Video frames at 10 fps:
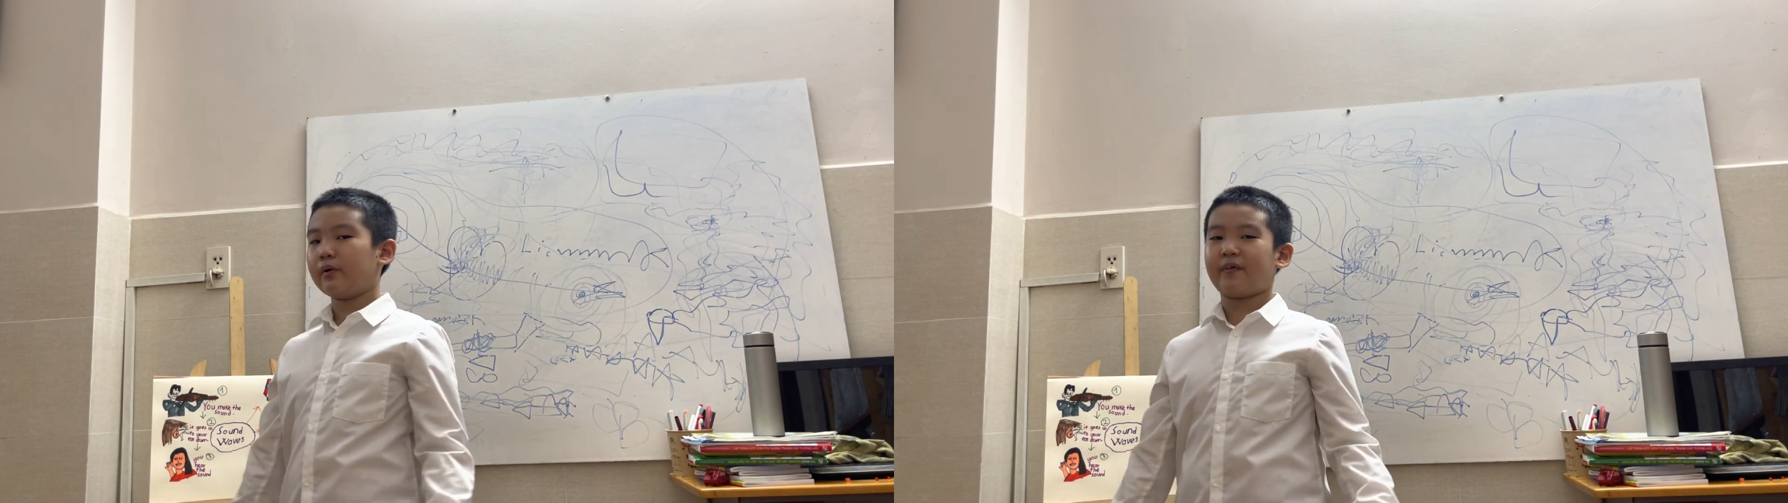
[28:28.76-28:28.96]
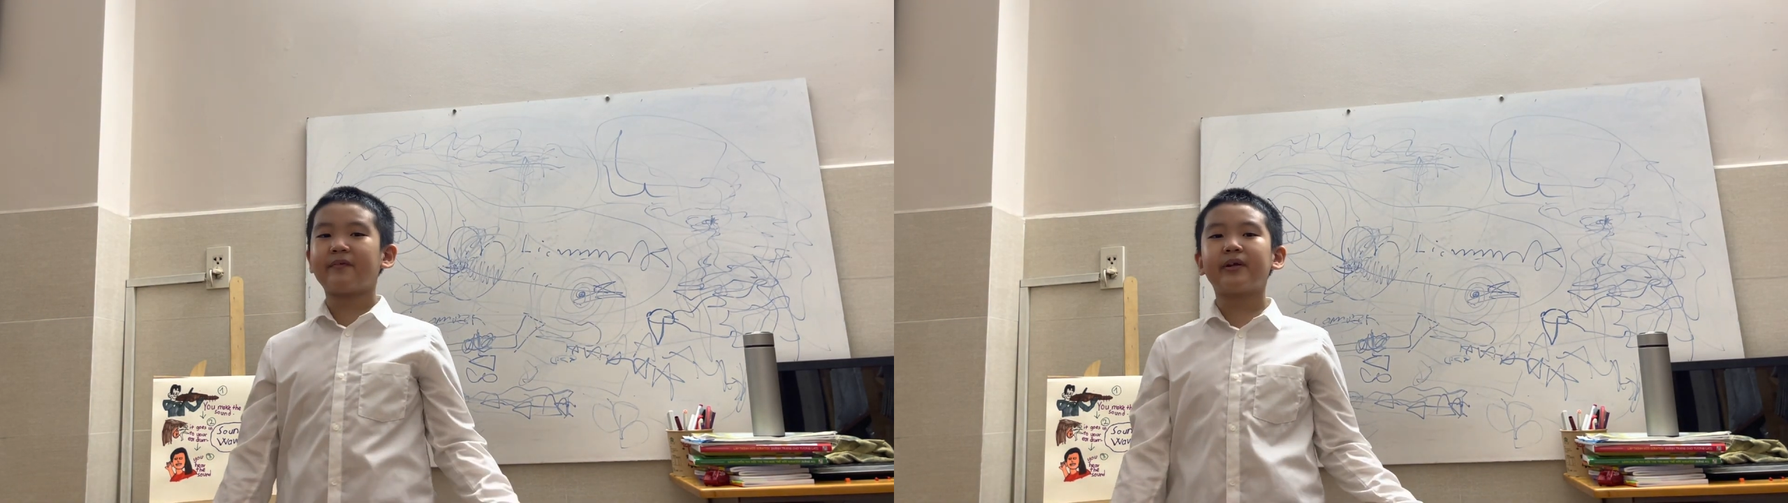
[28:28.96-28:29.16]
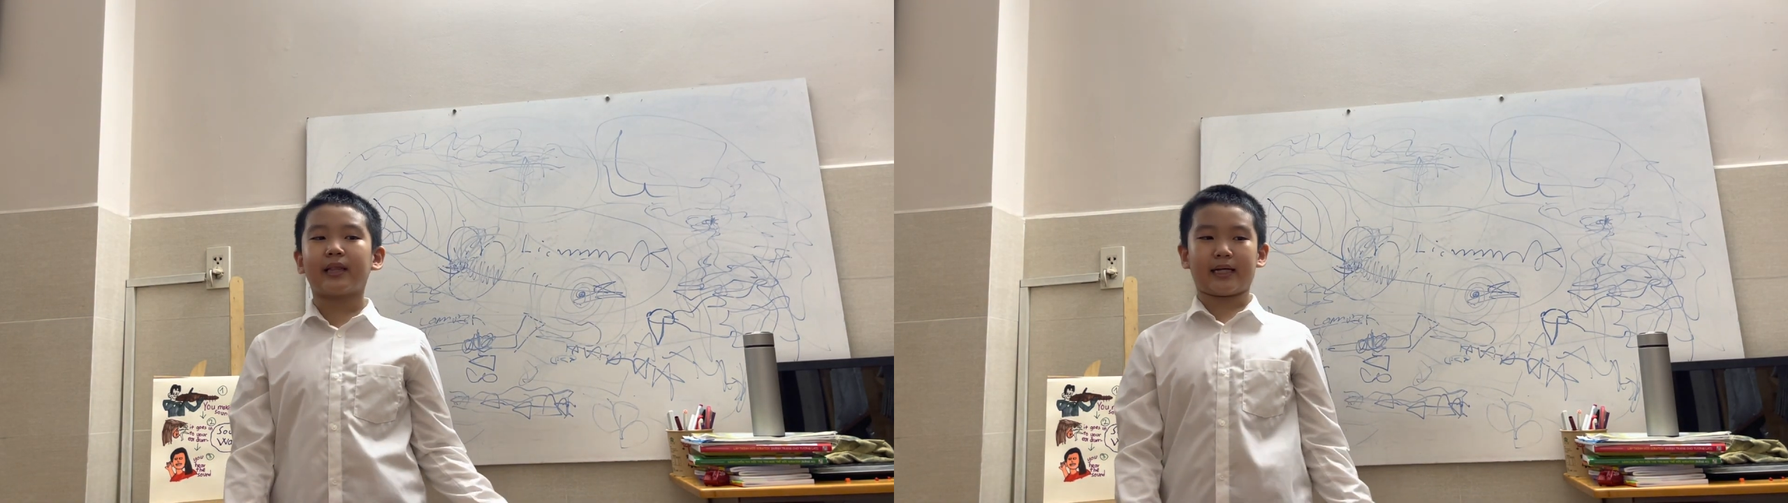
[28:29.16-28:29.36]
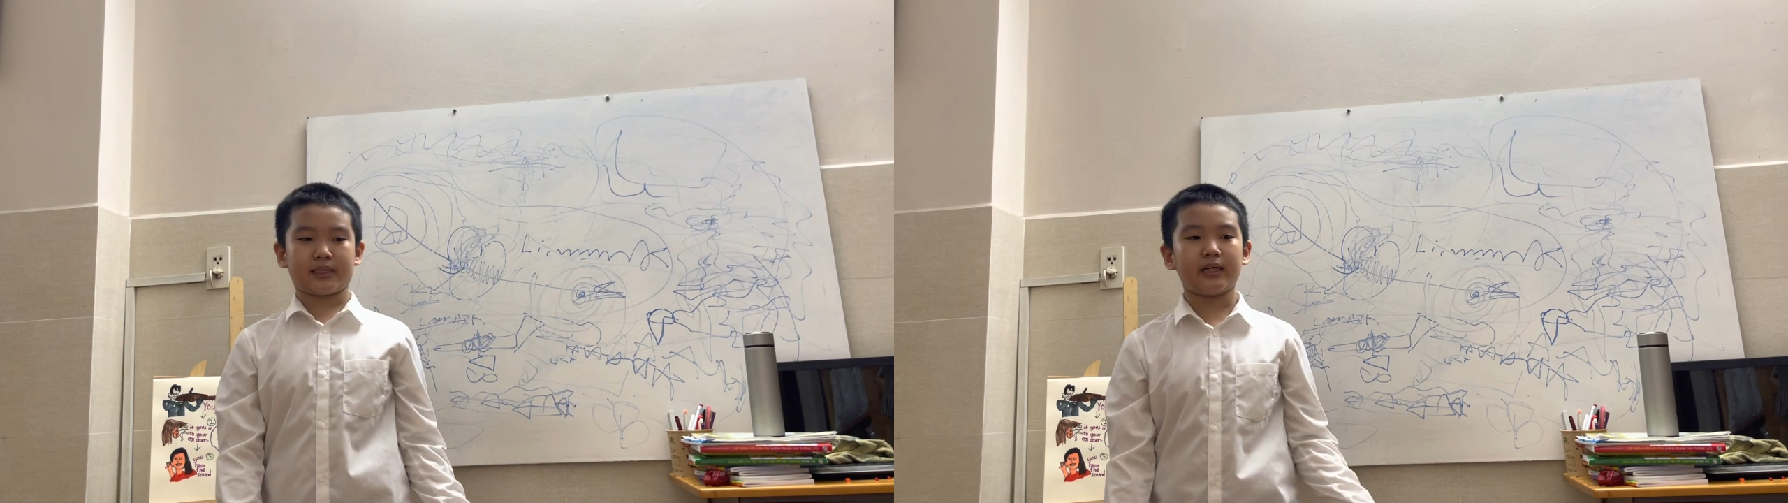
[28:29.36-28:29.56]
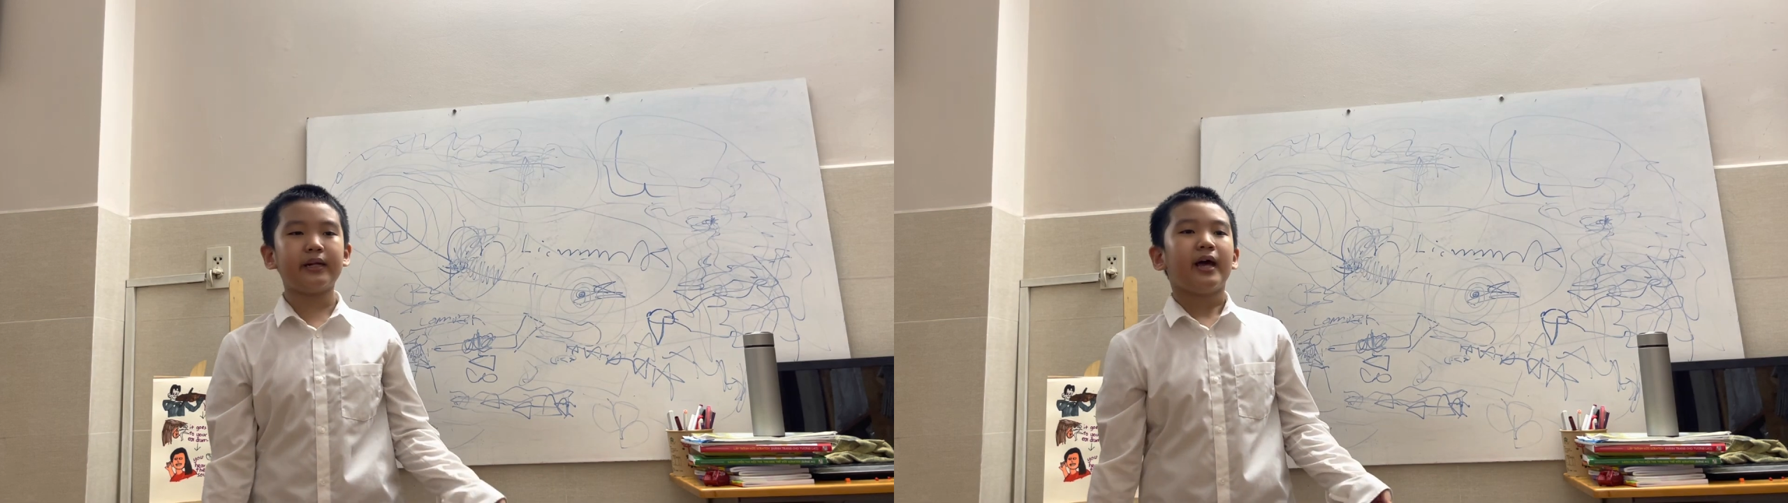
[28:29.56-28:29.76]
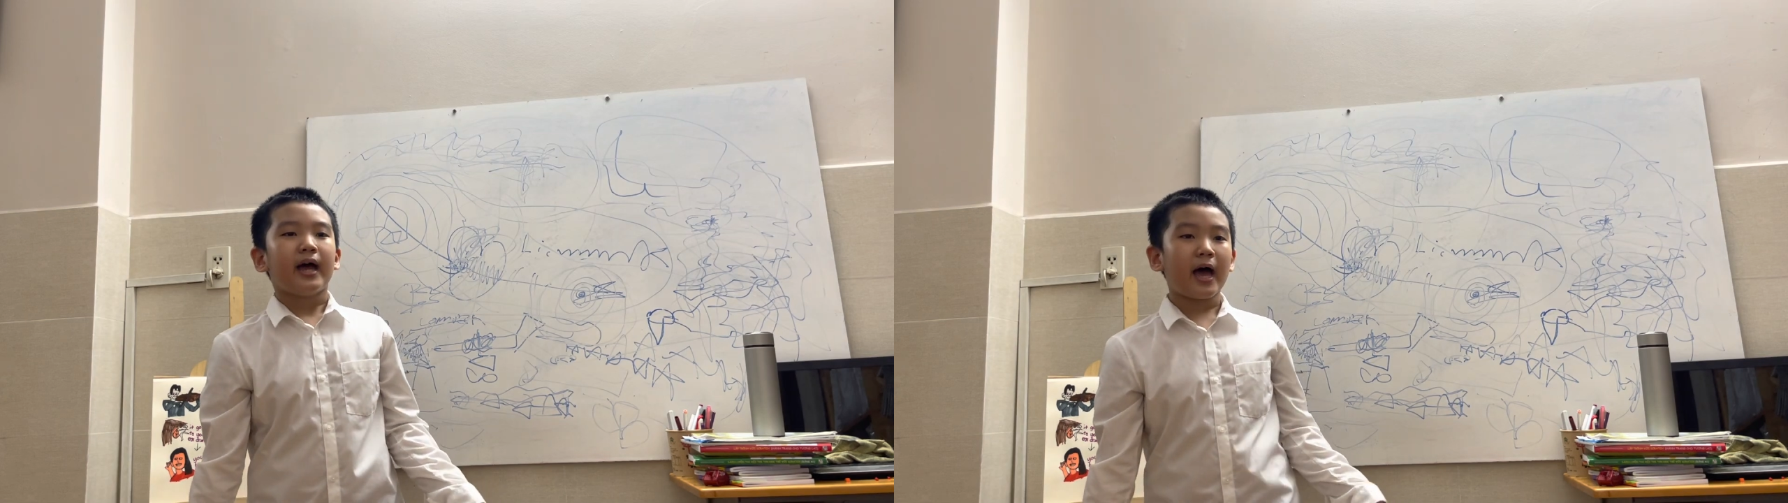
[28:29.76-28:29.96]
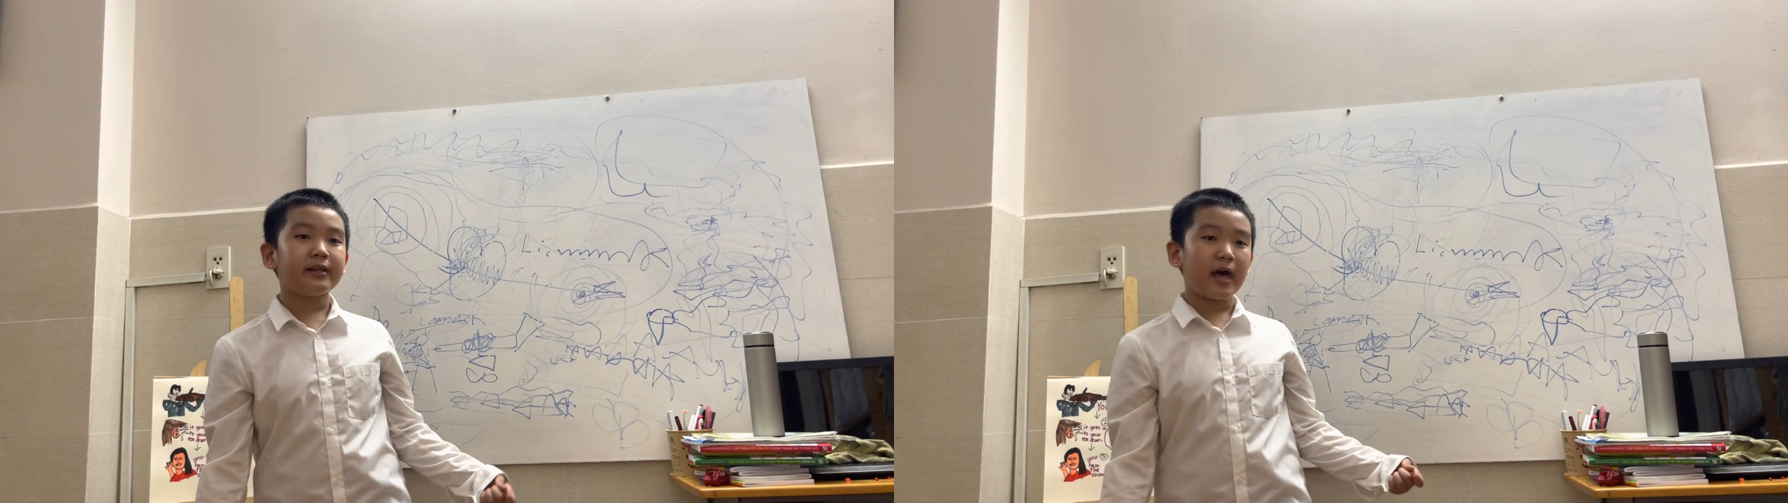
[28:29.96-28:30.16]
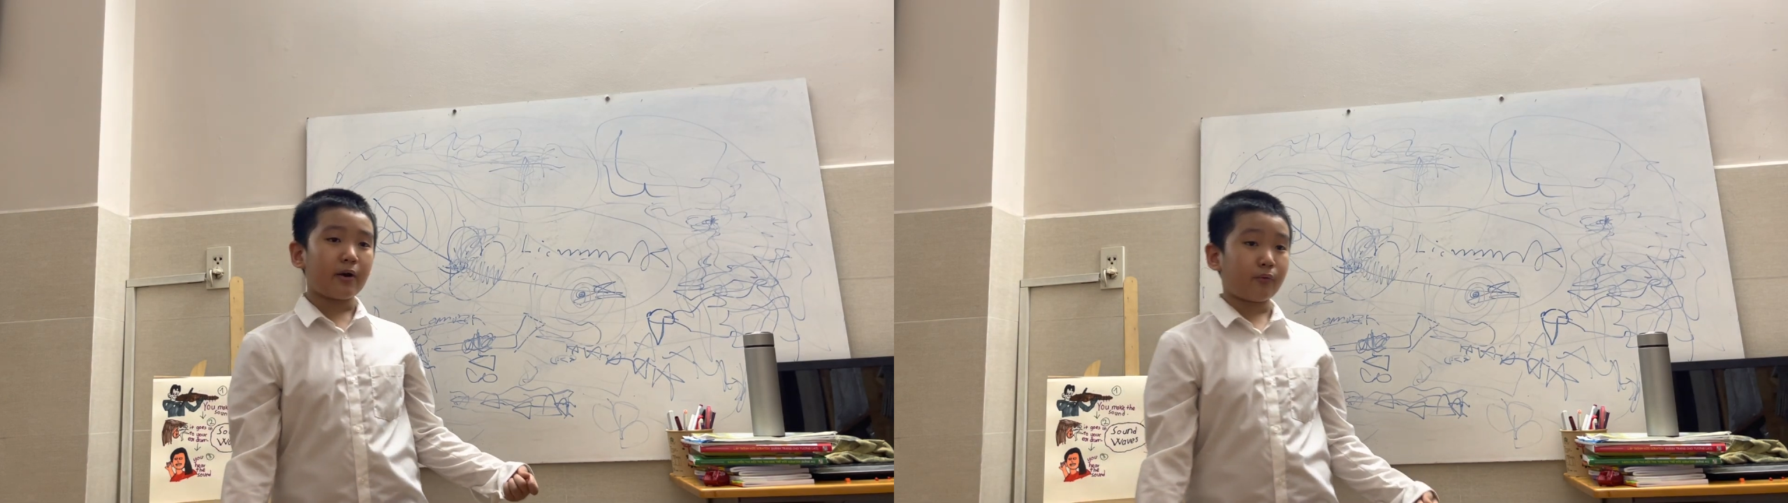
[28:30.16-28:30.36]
your favorite lesson, and then